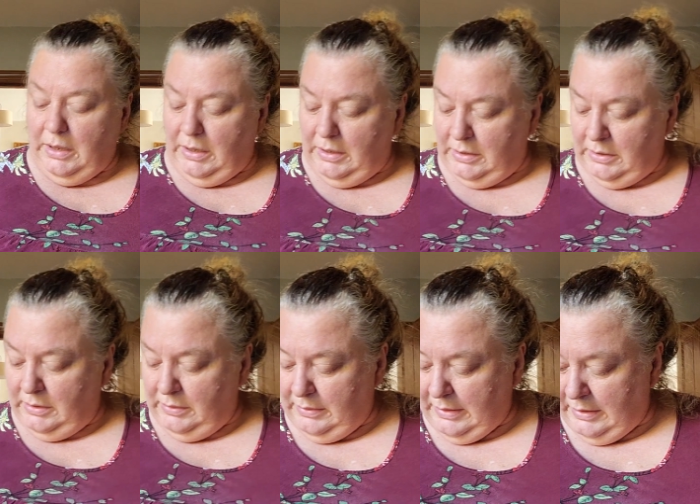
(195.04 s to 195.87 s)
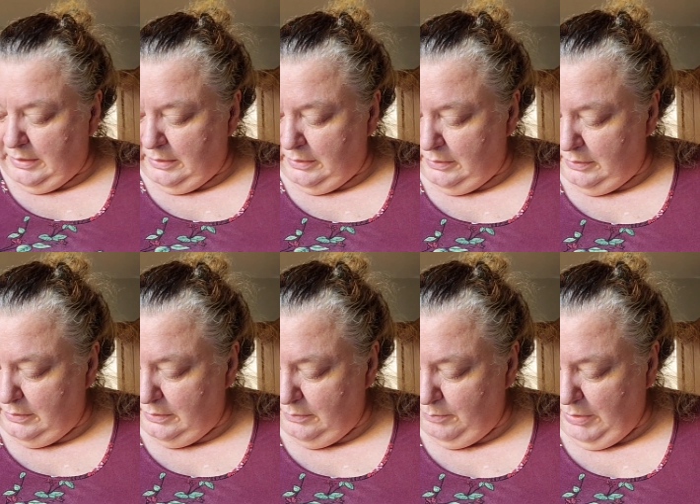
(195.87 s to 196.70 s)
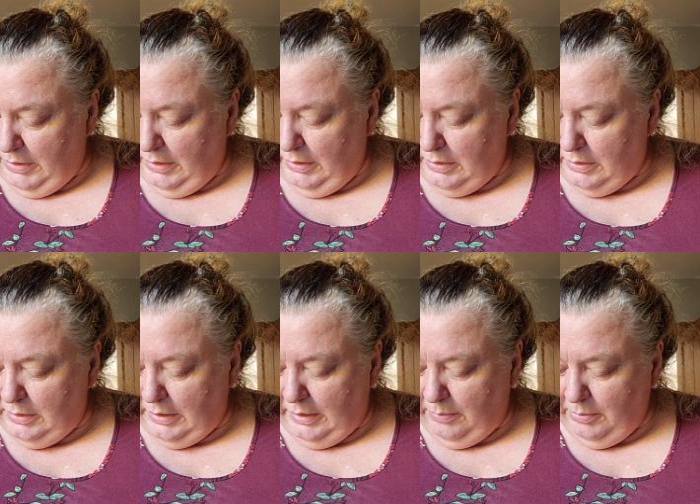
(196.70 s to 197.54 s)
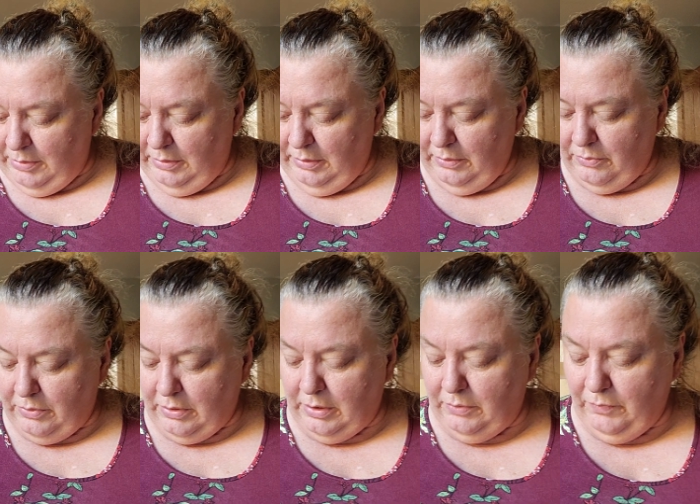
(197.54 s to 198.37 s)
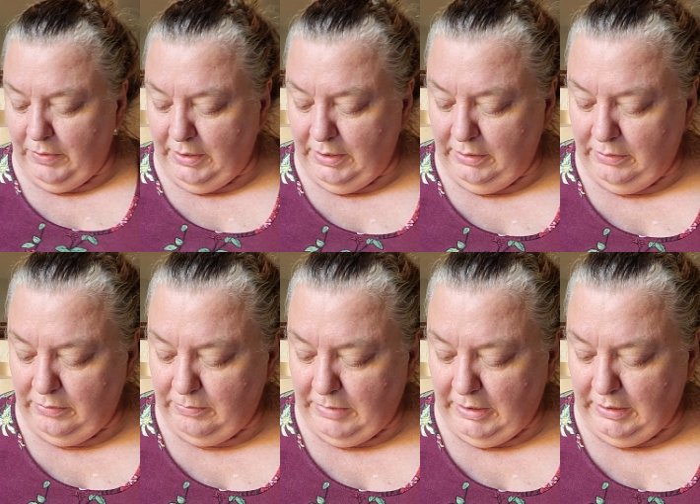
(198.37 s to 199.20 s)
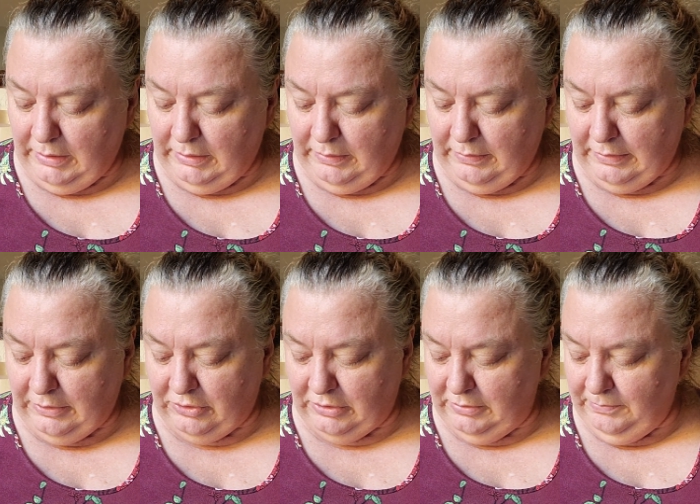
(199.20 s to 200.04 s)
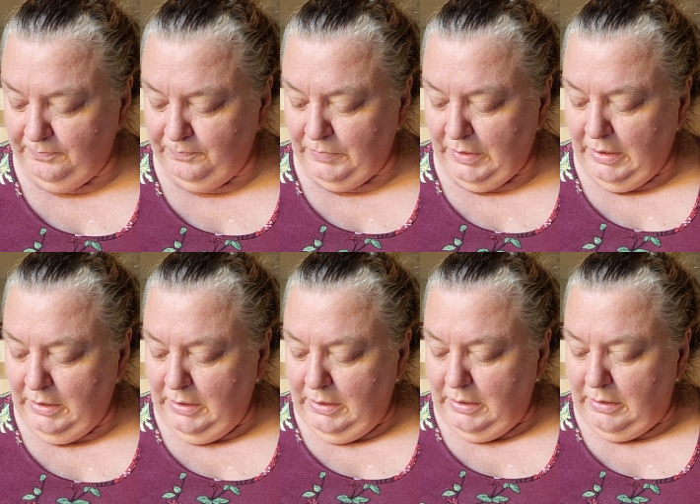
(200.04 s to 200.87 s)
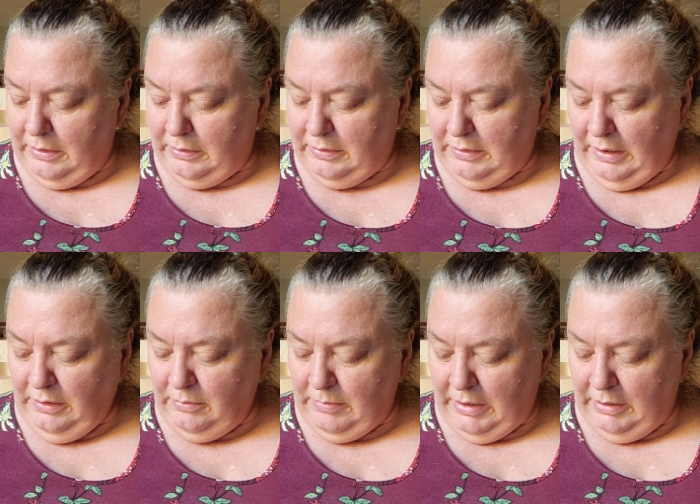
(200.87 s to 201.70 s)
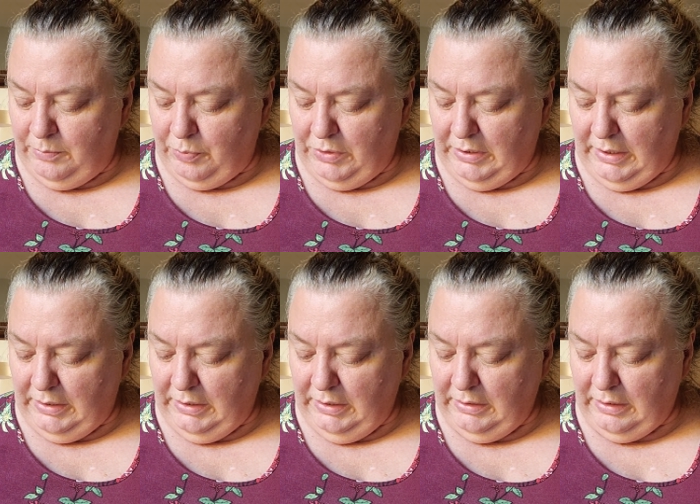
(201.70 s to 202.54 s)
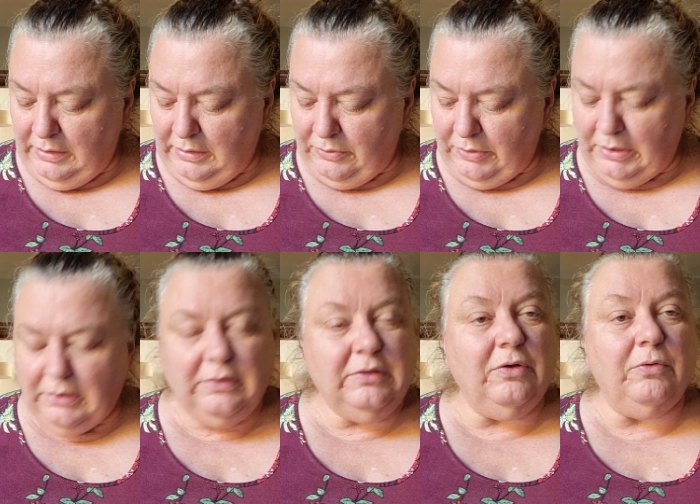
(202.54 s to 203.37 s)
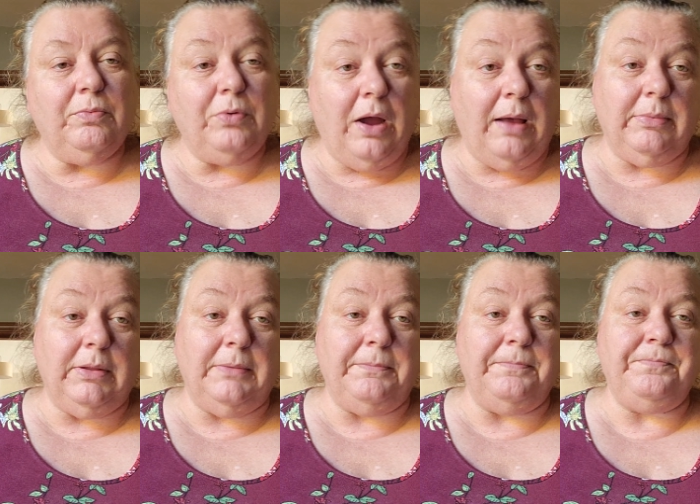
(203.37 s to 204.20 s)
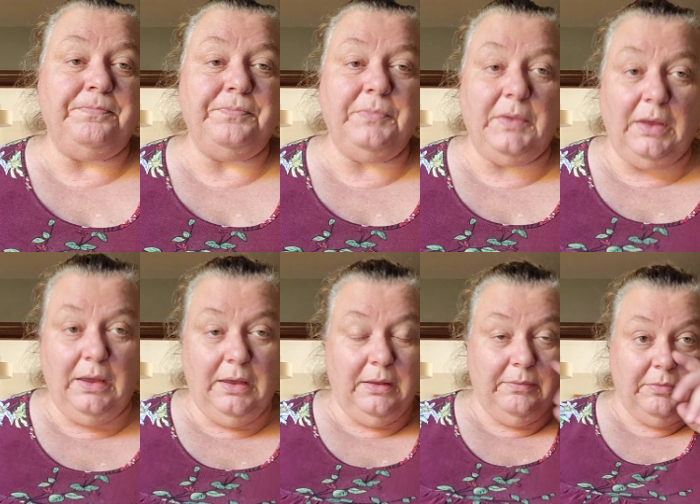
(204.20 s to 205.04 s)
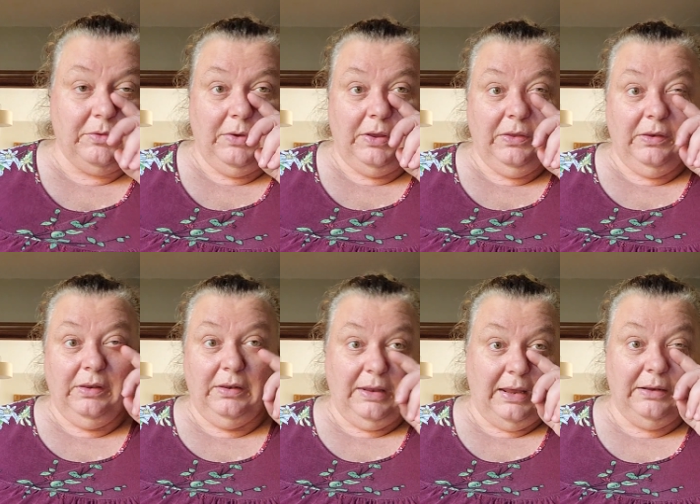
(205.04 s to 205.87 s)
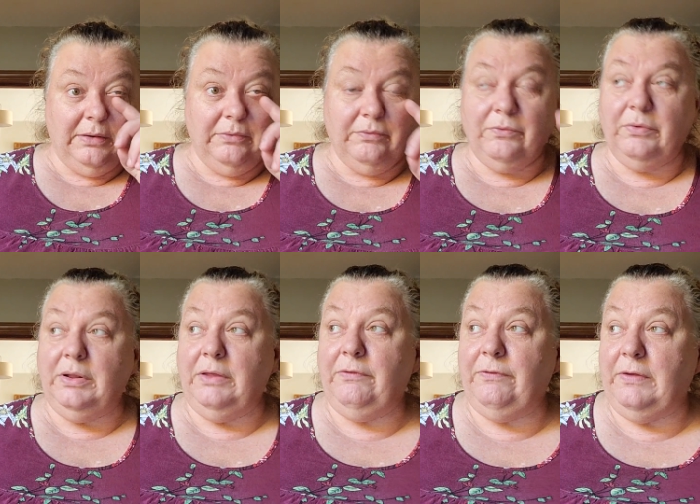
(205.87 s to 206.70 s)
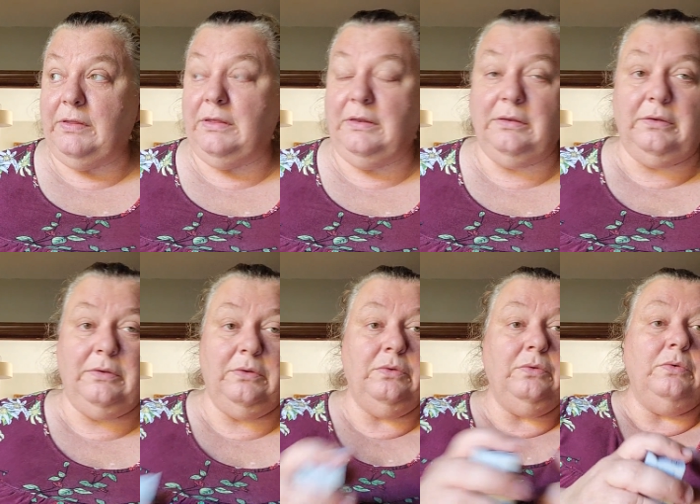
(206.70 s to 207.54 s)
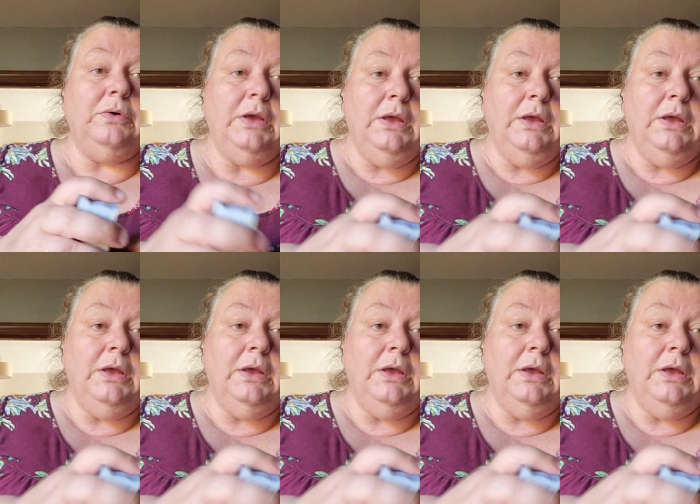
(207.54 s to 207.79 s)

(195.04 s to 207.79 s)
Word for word: and it says being unable or unwilling to make a decision, a stalemate, pretending that there is no problem. Um, so I think that that really fits into